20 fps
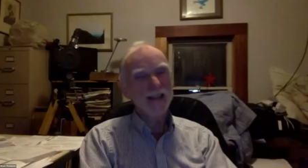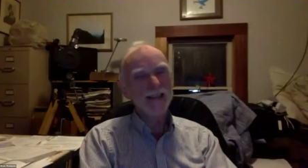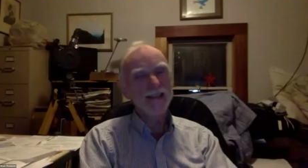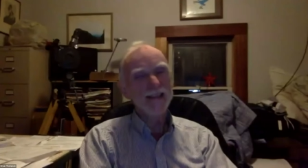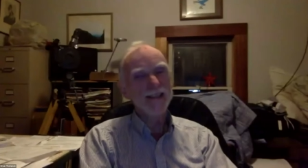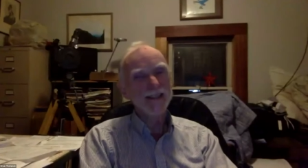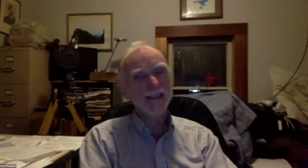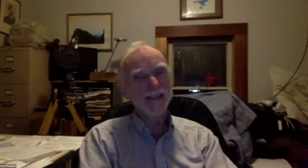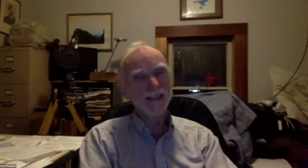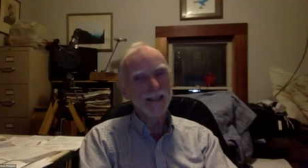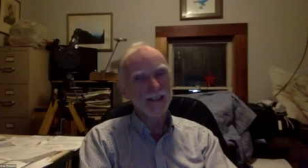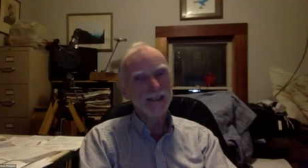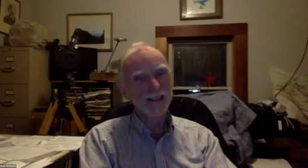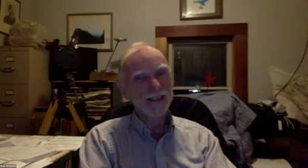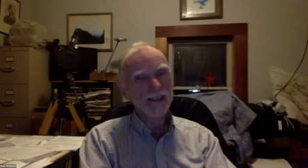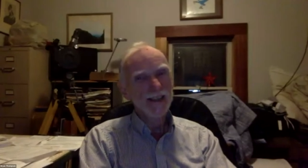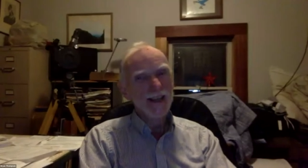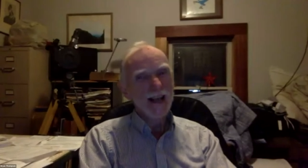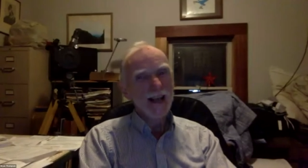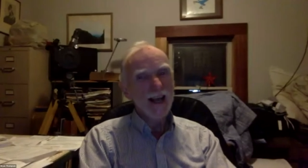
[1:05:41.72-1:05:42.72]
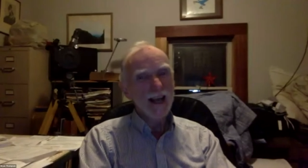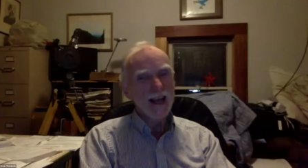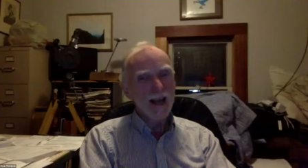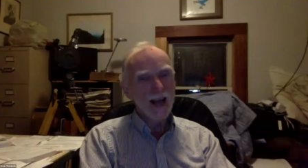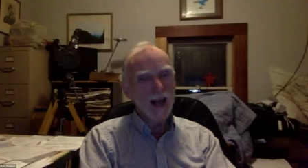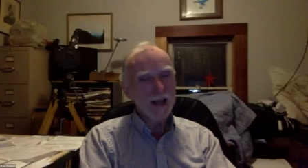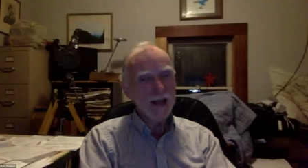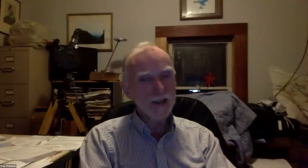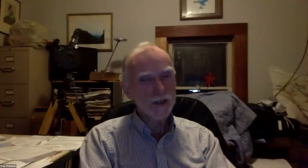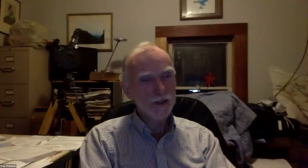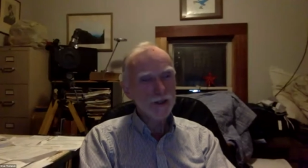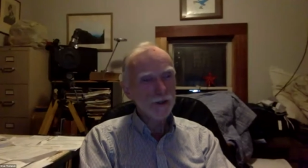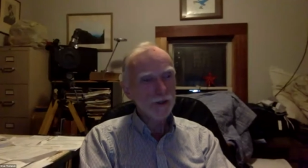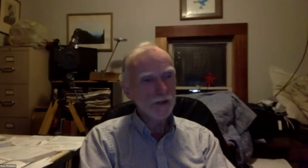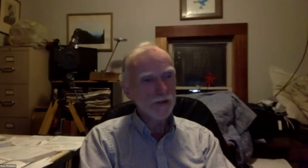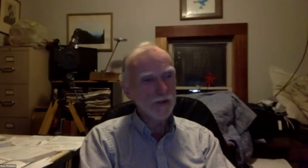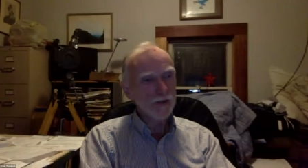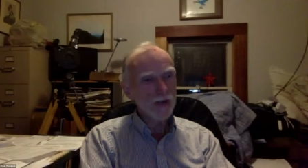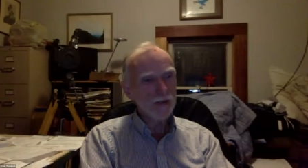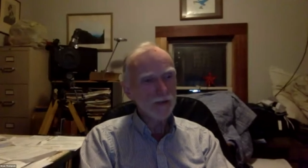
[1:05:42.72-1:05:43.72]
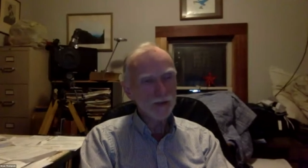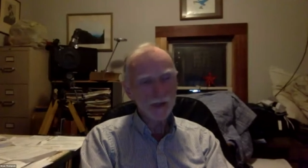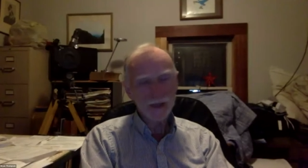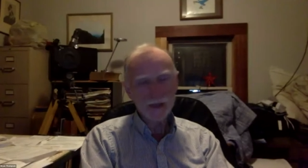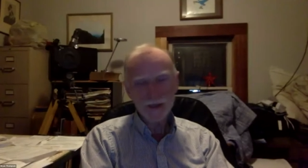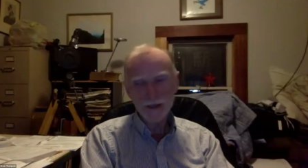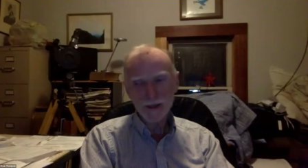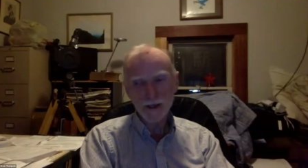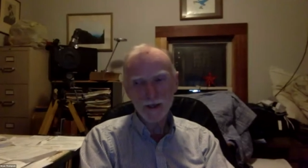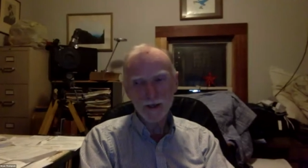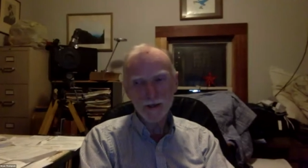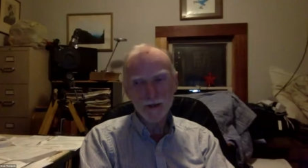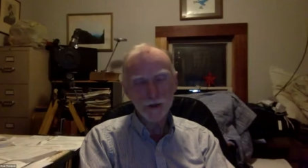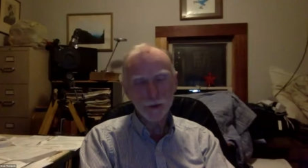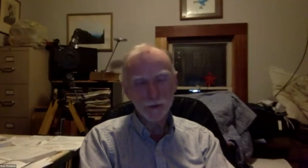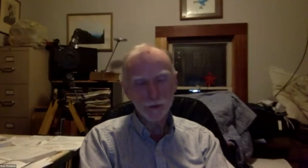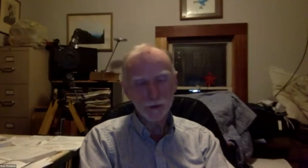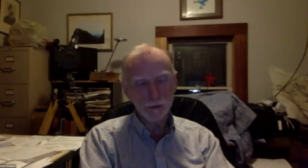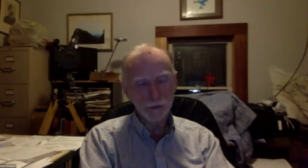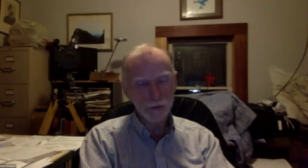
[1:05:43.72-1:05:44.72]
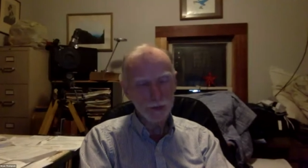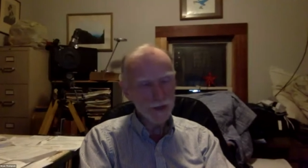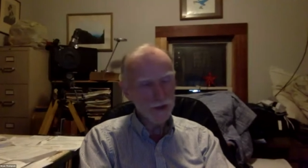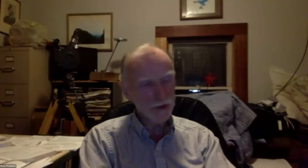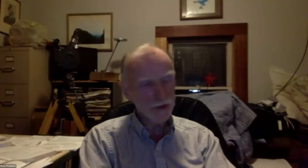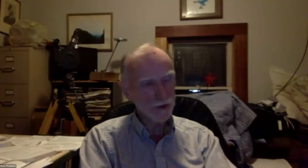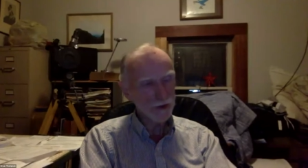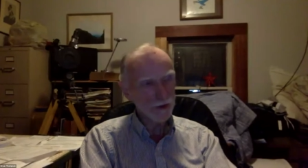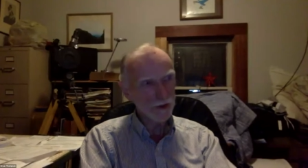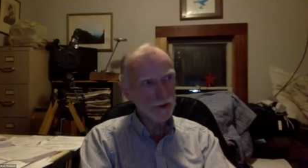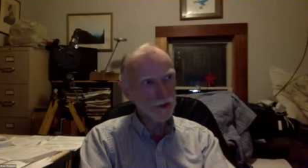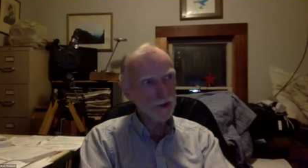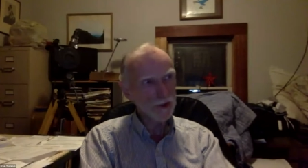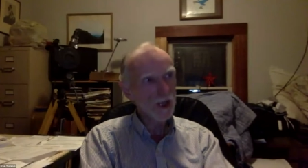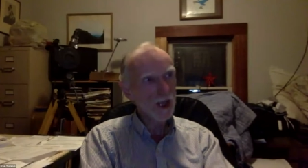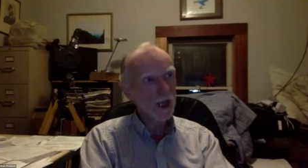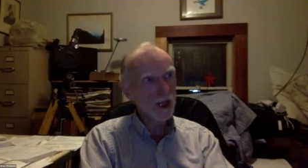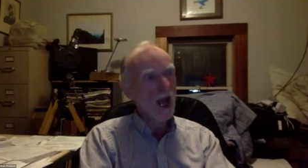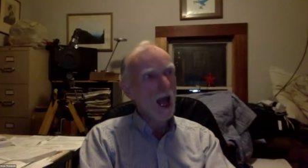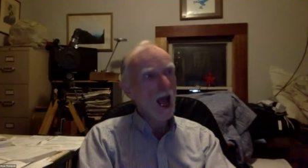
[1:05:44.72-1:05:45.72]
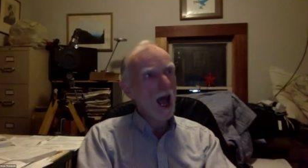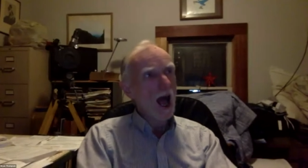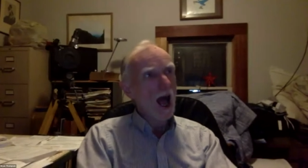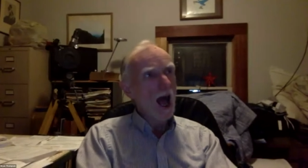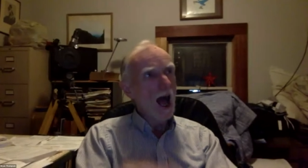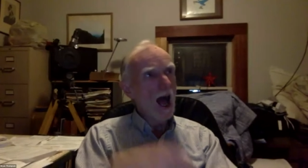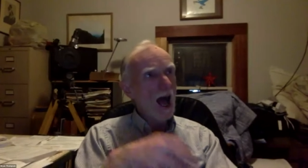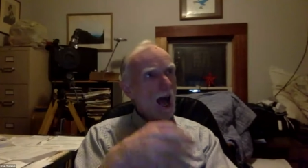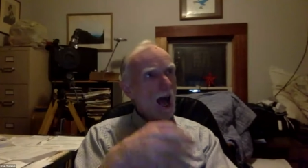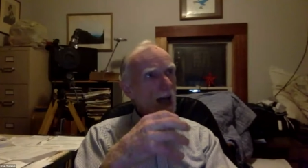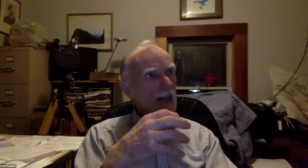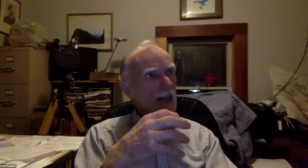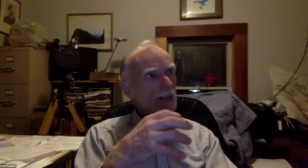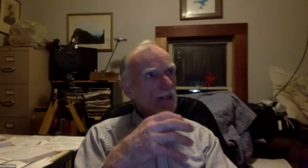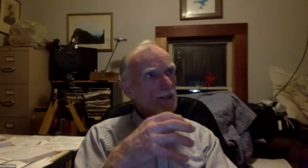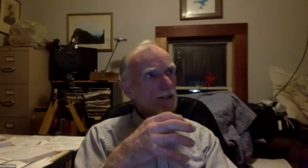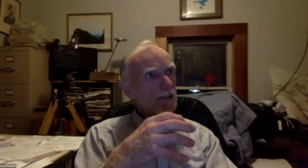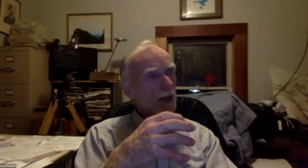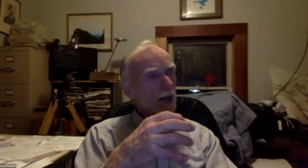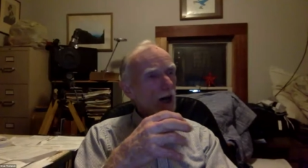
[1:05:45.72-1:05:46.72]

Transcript: I did. And I sort of, after I started doing research, I...